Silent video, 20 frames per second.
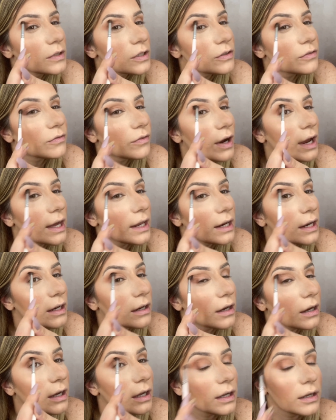Friday
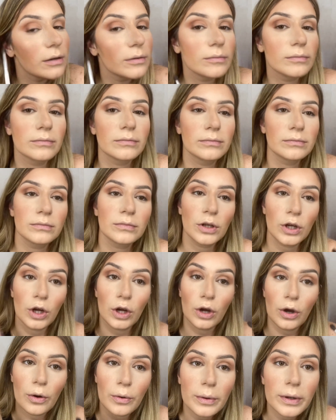night,
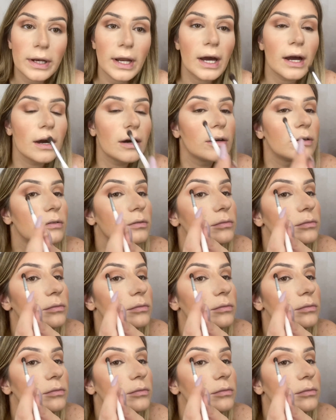you're going out,